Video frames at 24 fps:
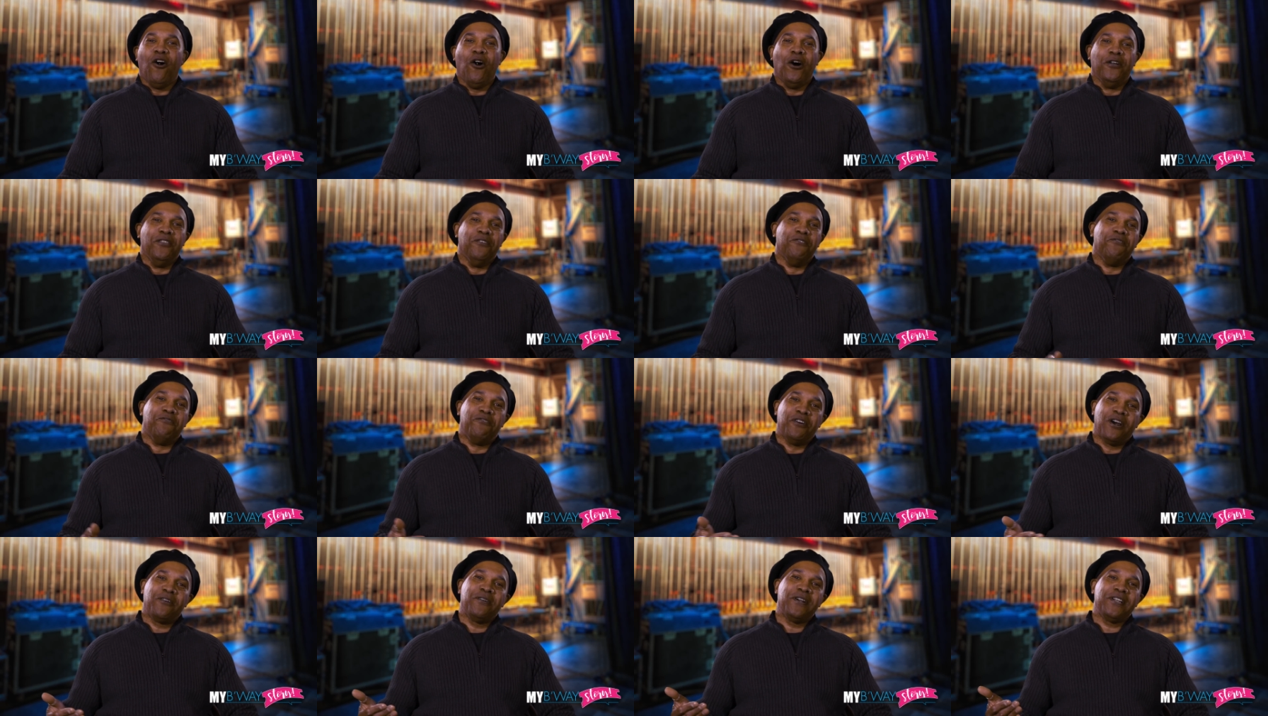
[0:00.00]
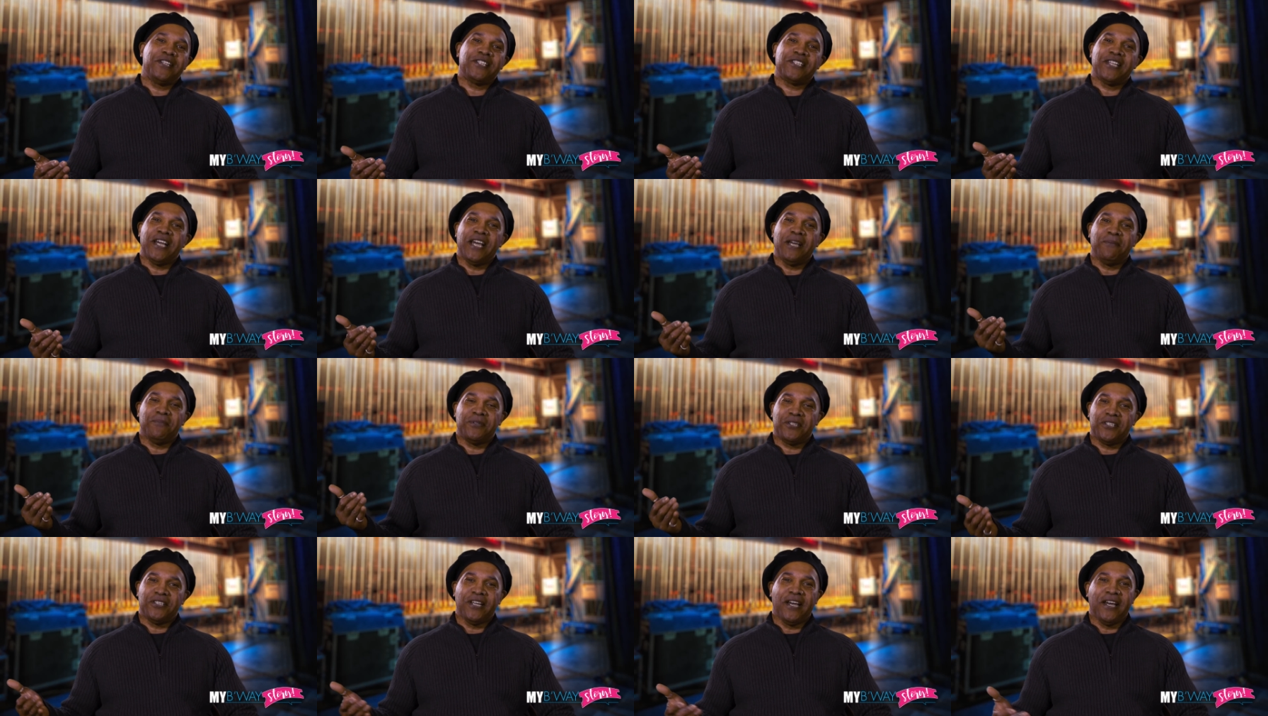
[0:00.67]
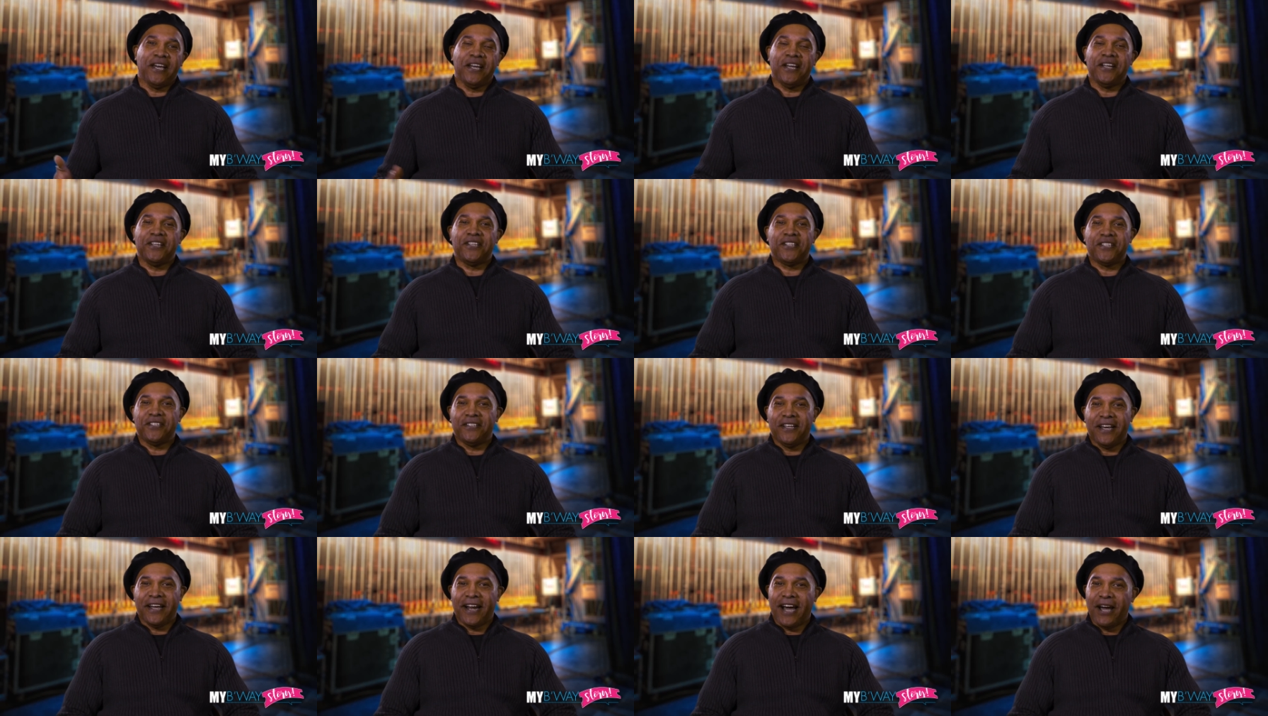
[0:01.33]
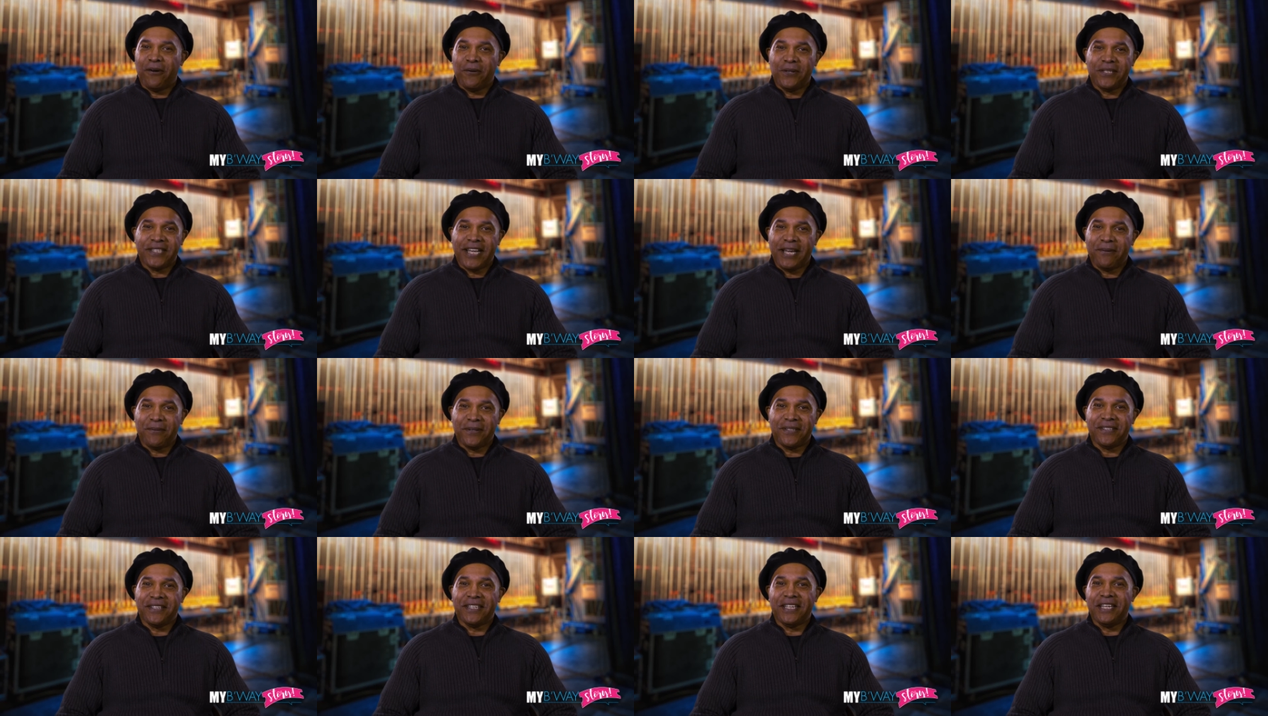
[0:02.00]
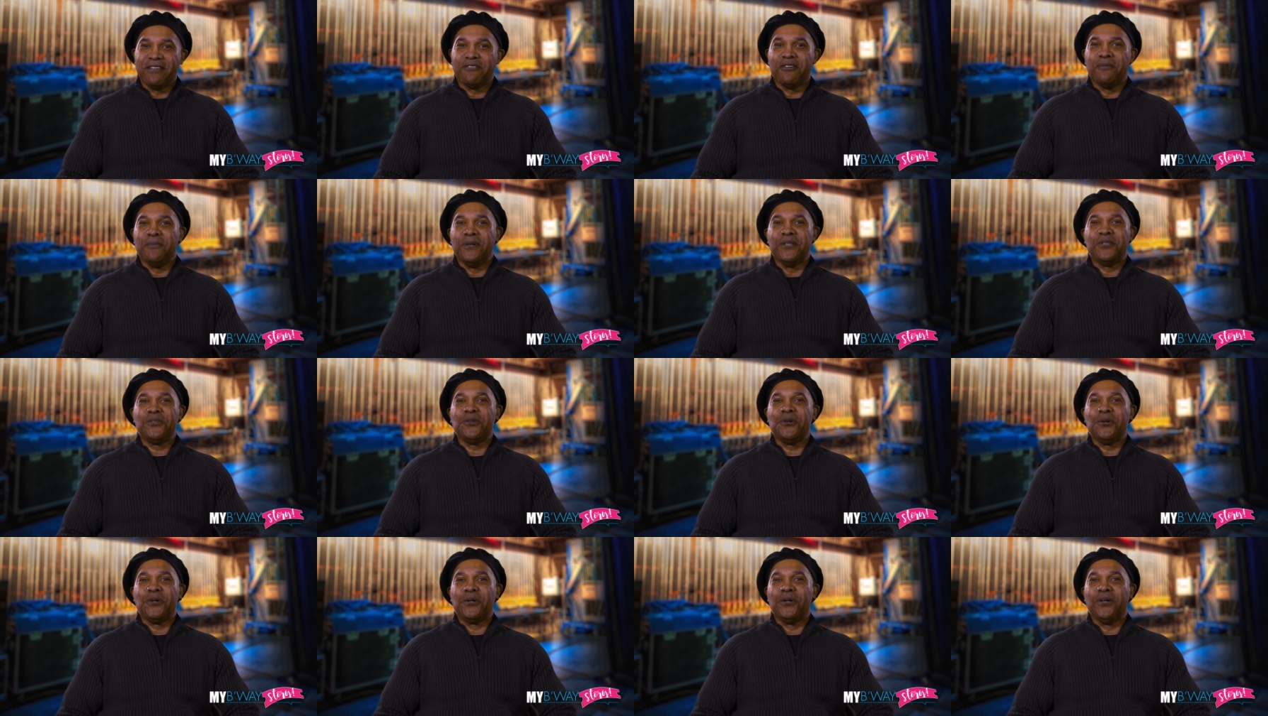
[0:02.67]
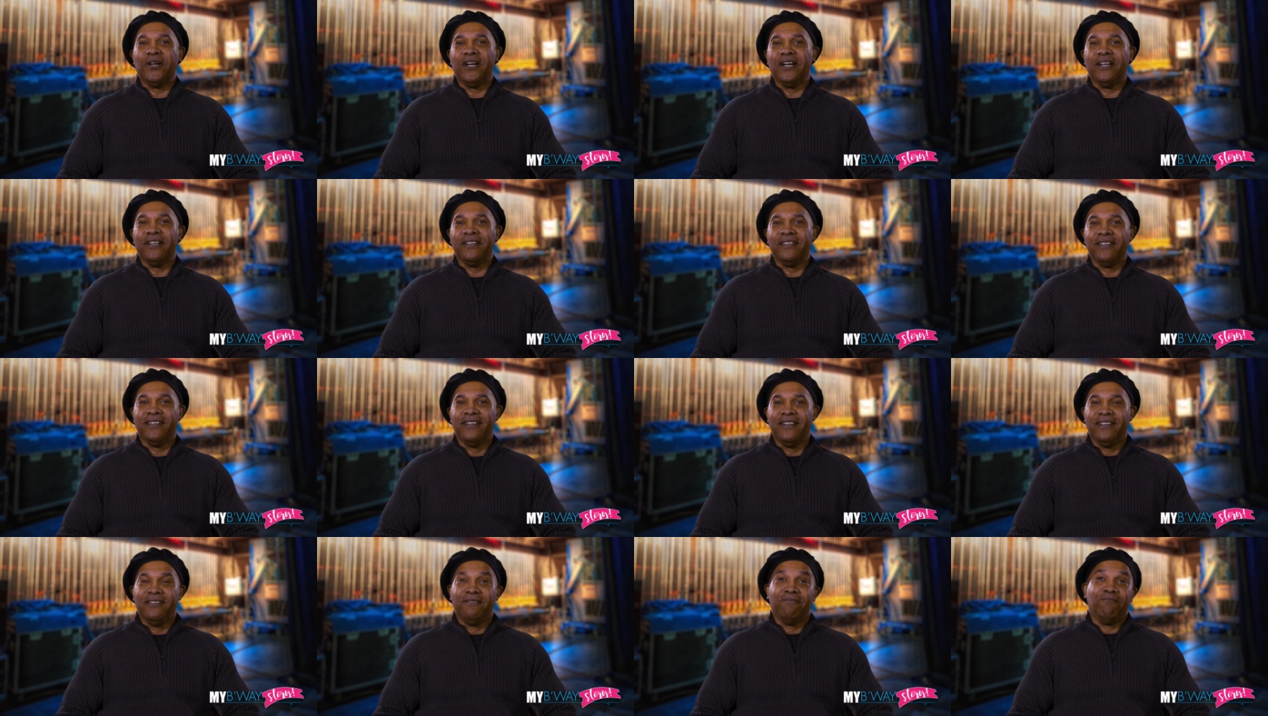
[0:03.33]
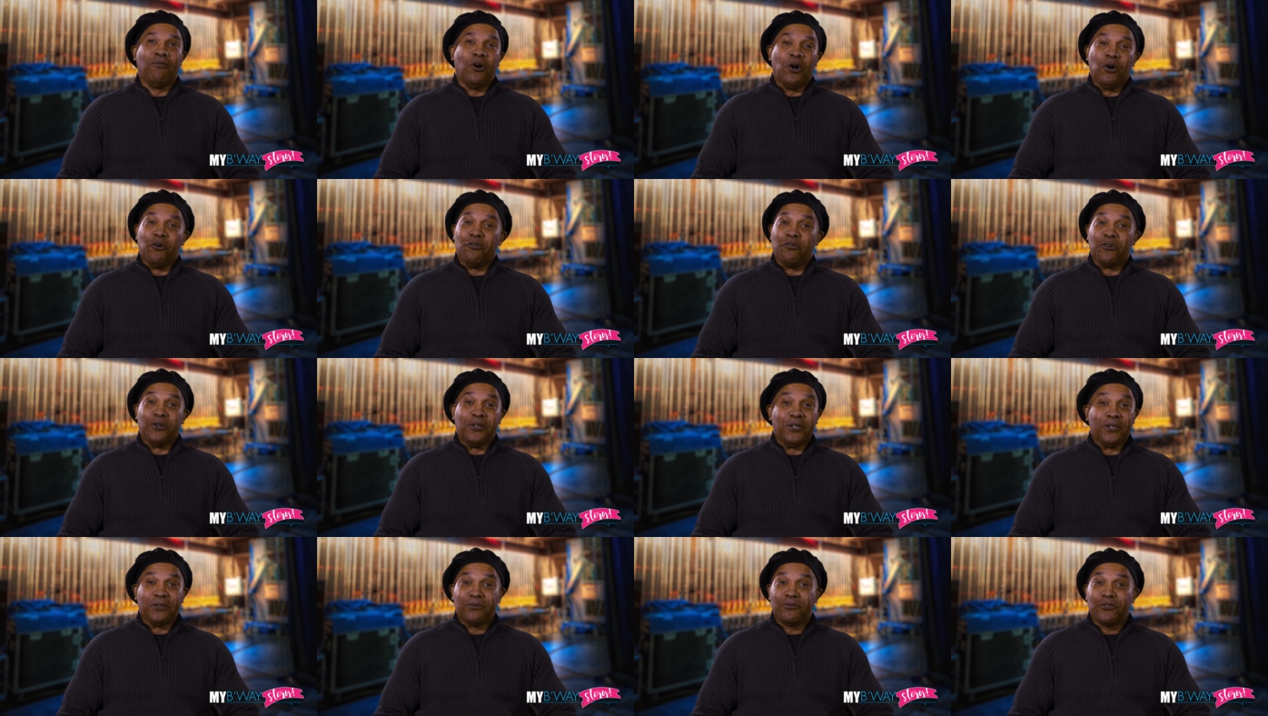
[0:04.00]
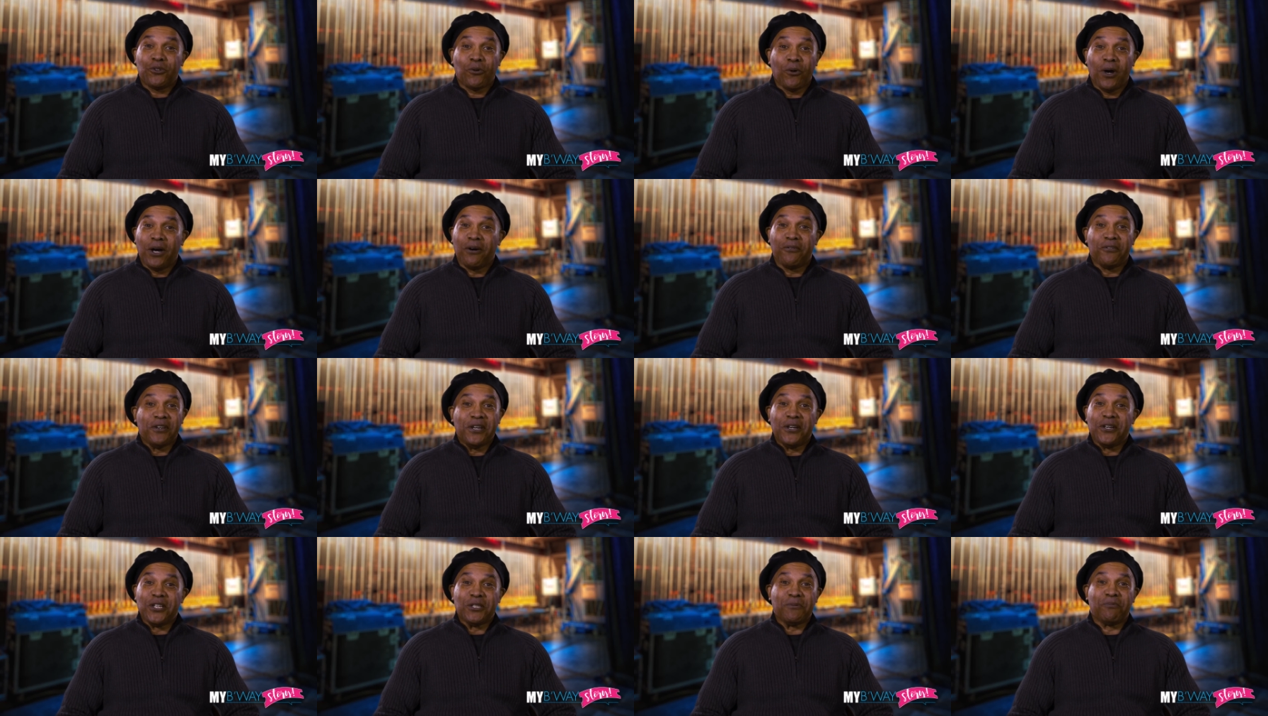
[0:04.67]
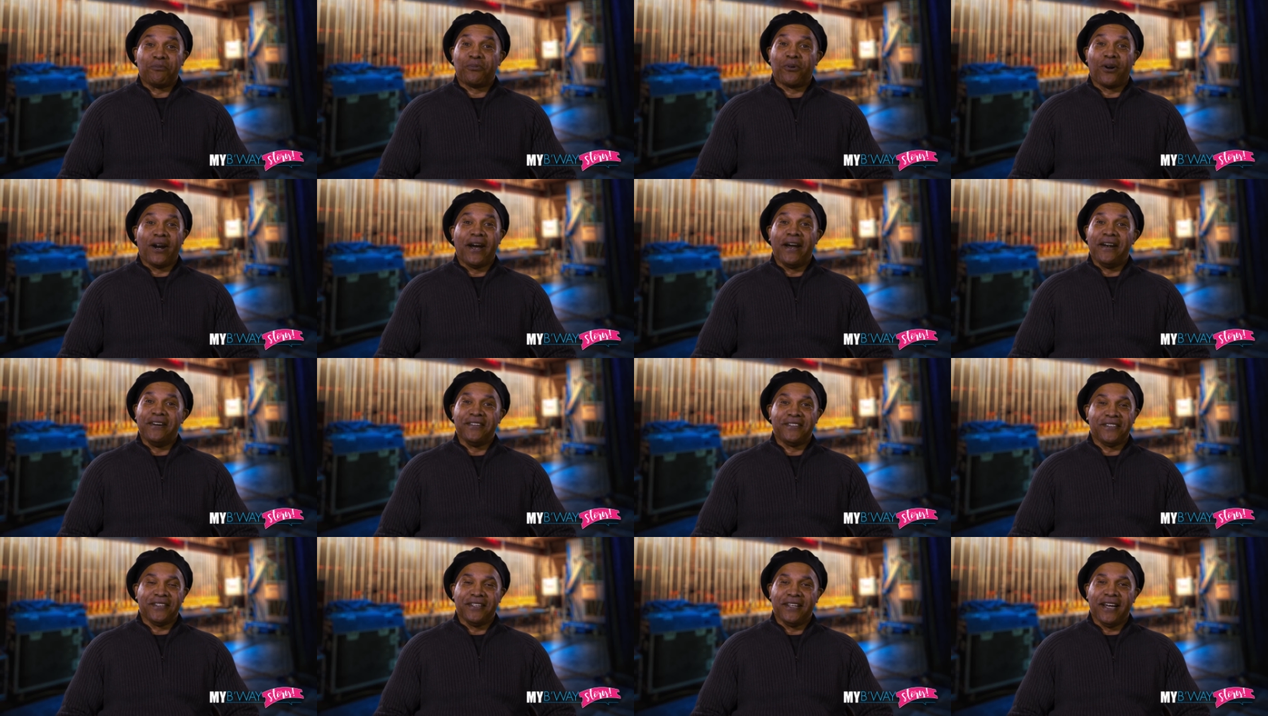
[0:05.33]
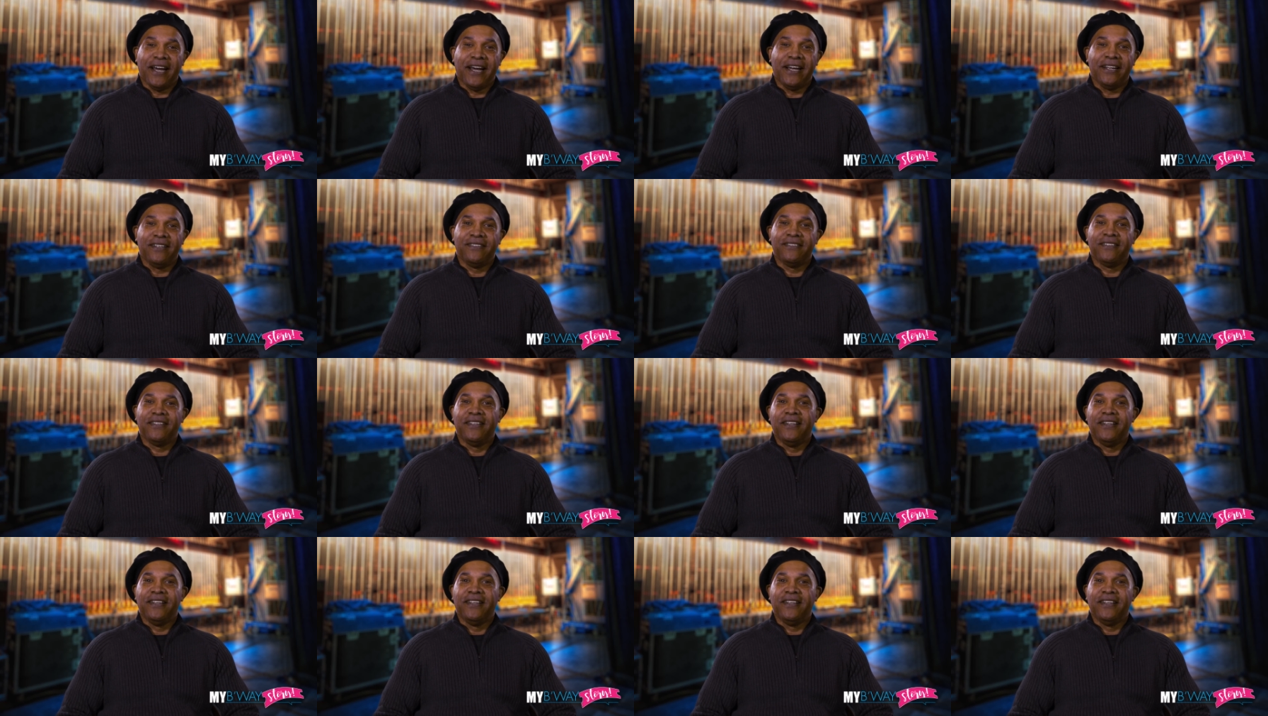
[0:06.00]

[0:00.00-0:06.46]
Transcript: on the very same stage that I was able to give him a tour on over 12 years prior to that.